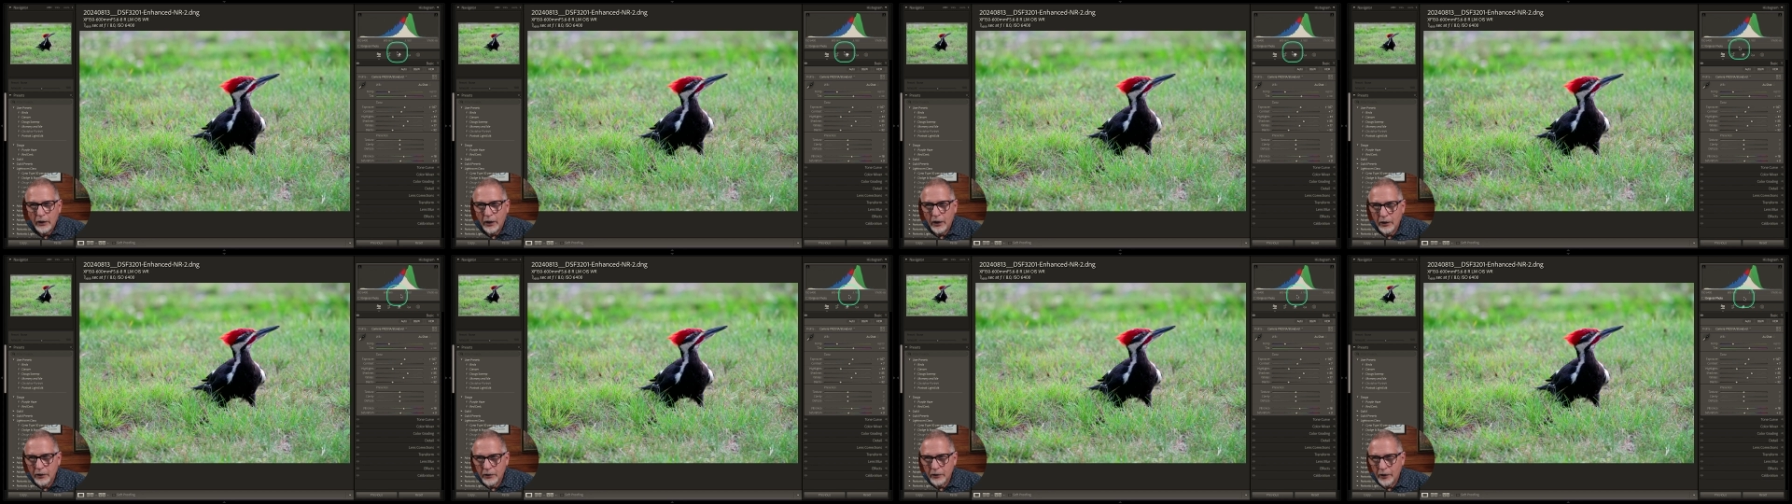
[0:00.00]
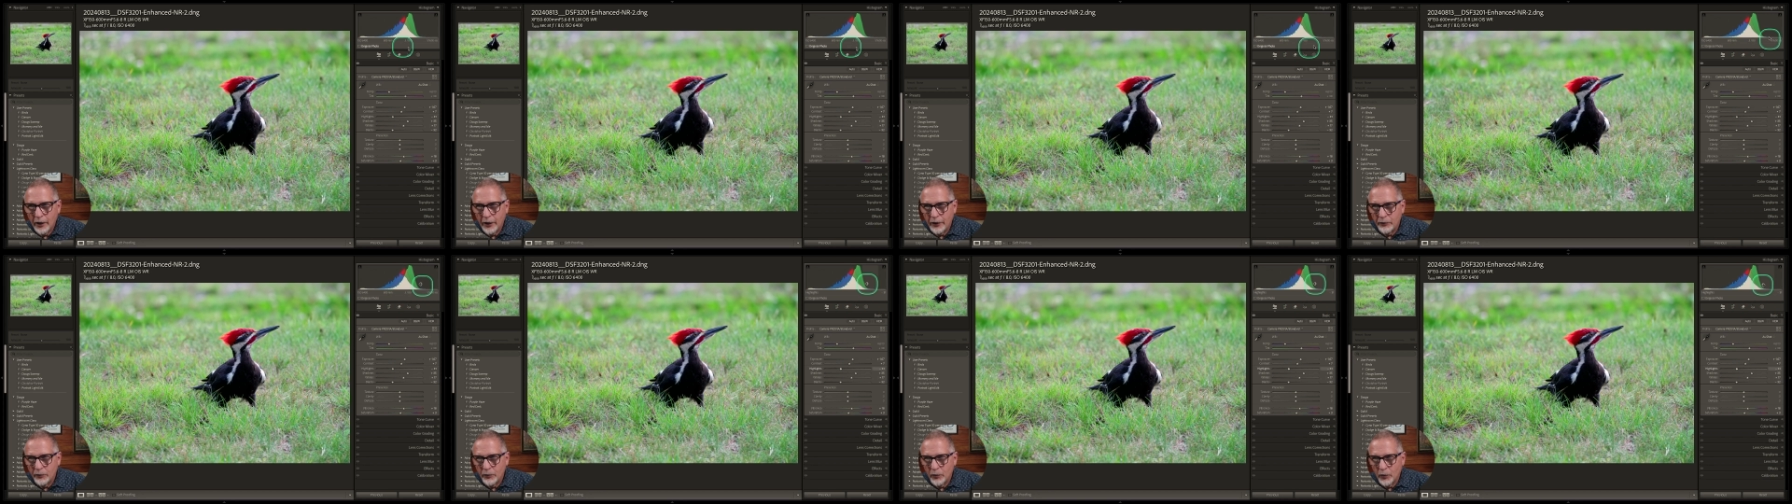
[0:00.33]
our
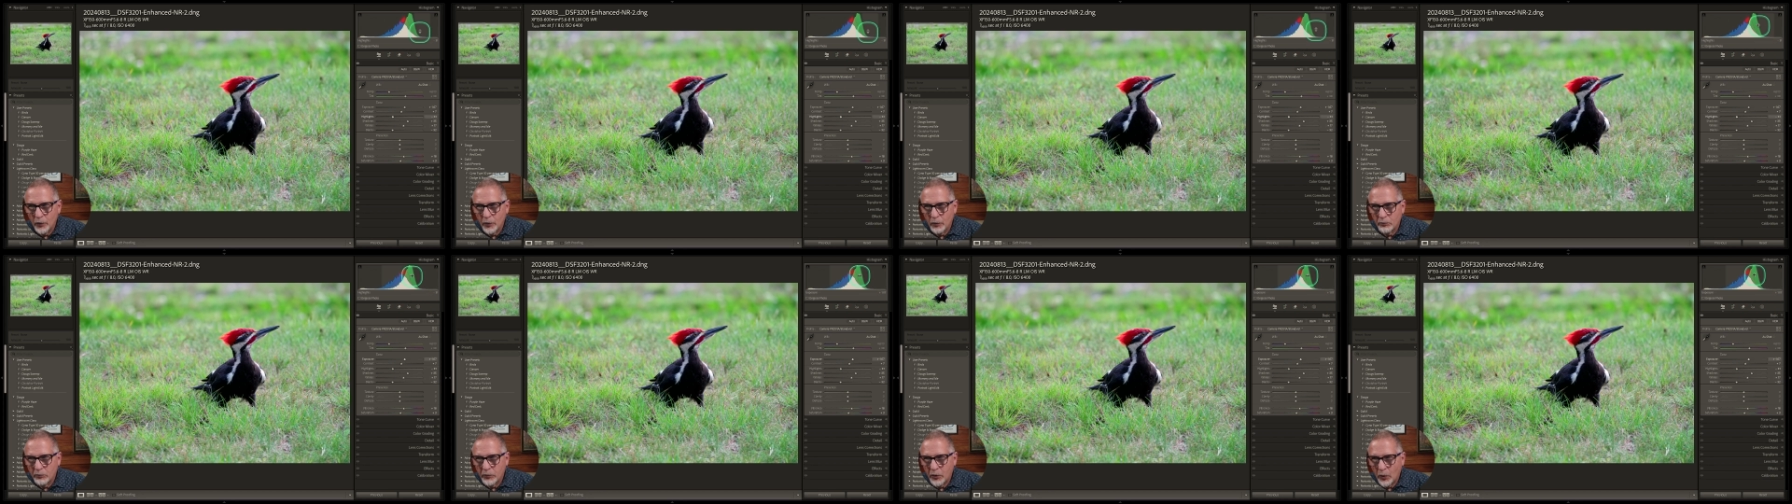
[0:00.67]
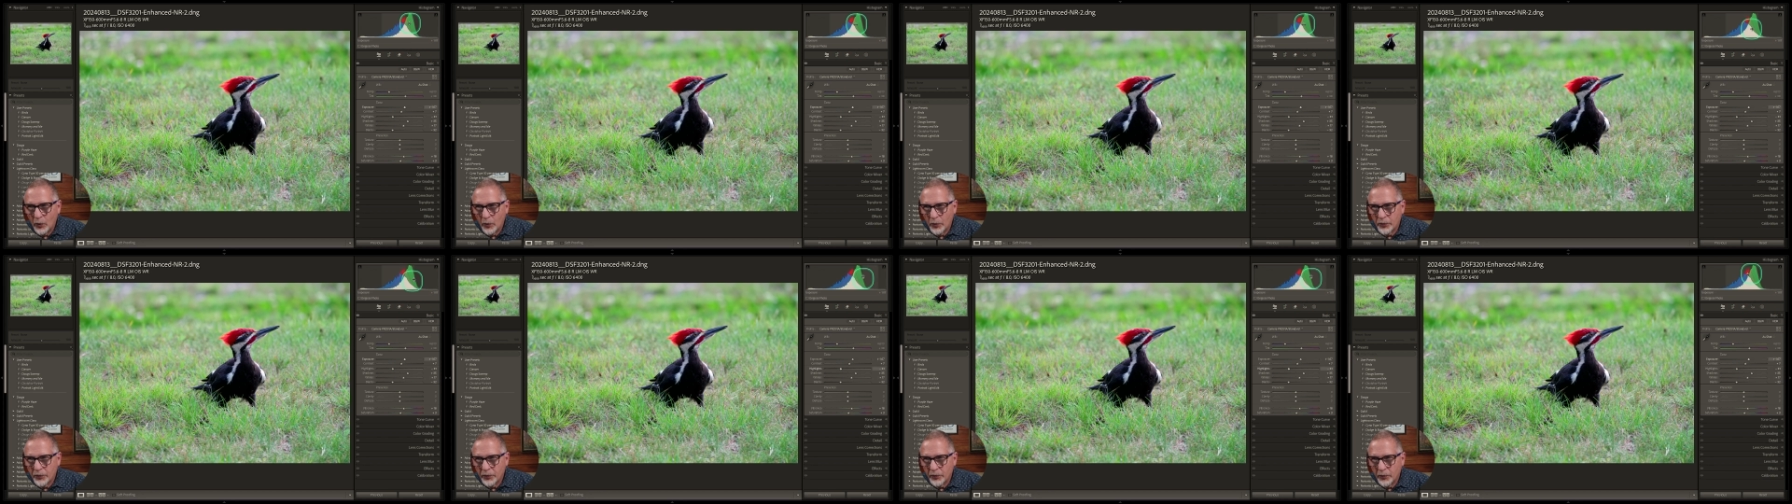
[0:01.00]
Lightroom
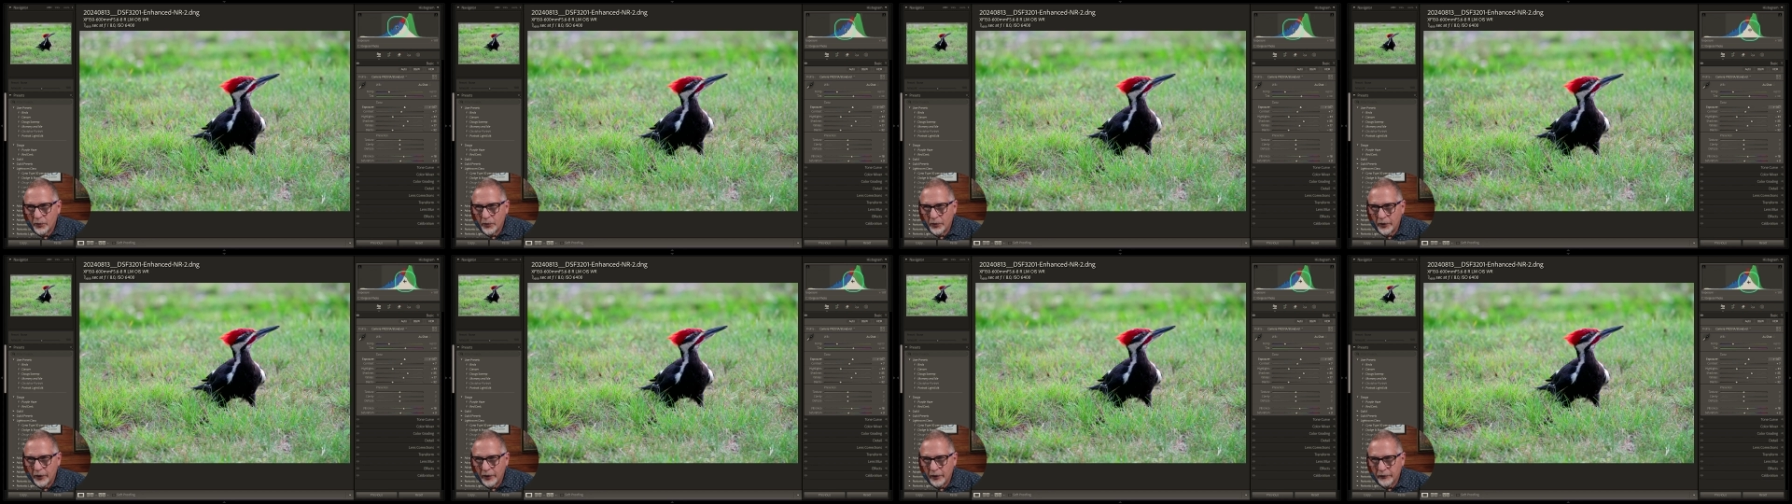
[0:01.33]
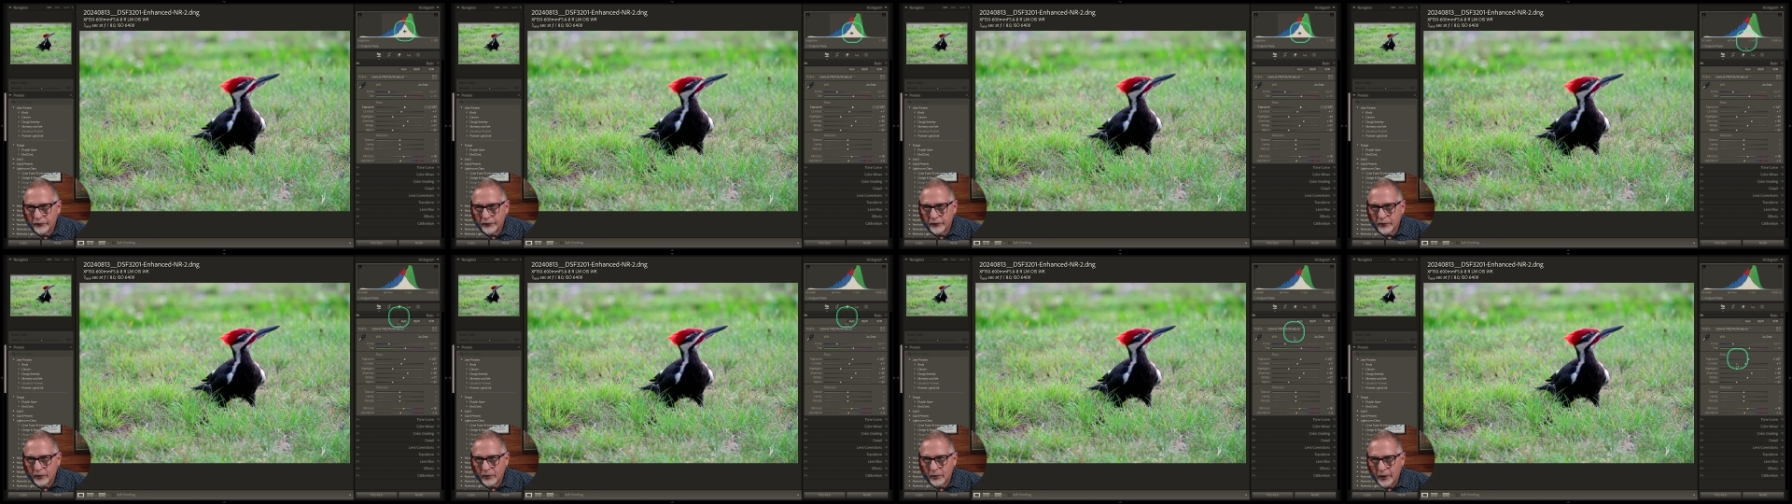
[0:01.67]
both through the
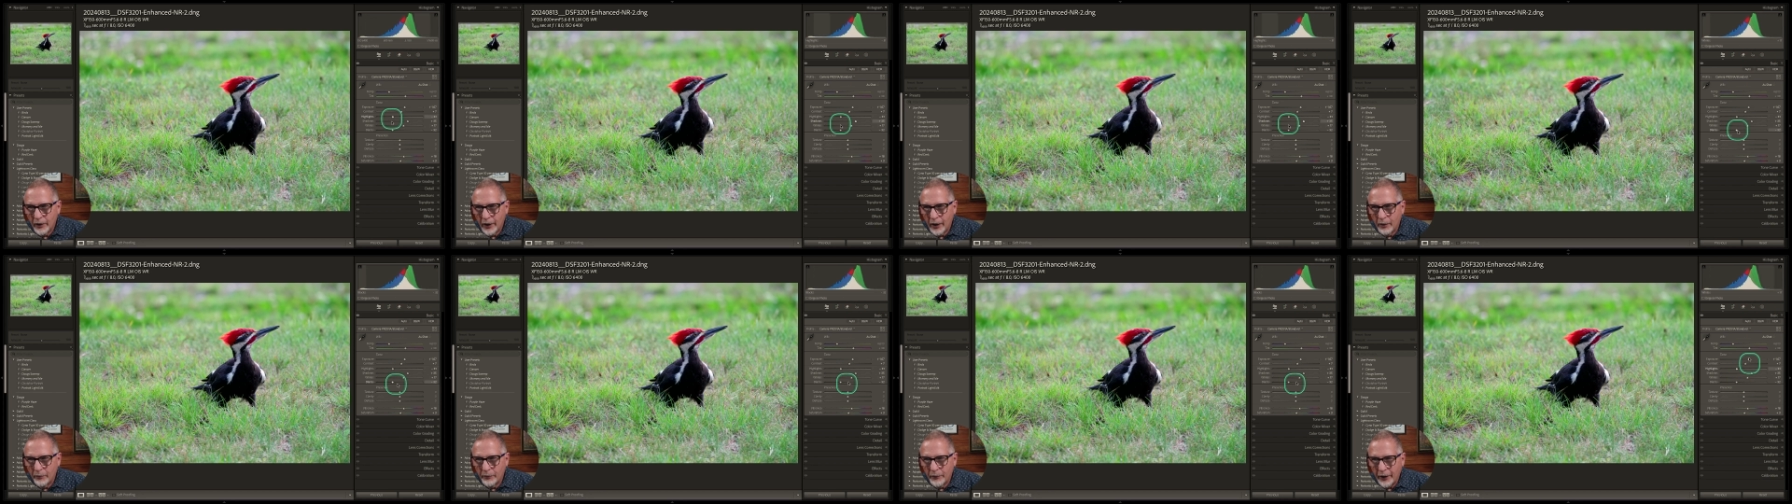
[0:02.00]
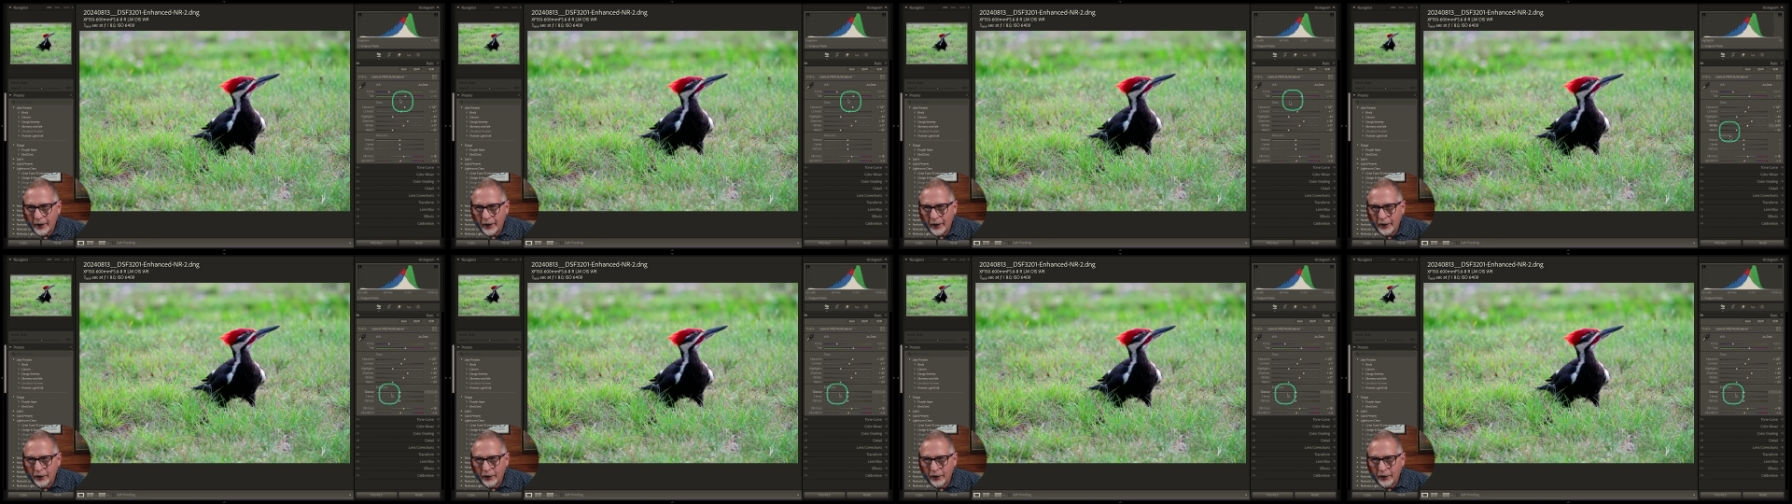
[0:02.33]
histogram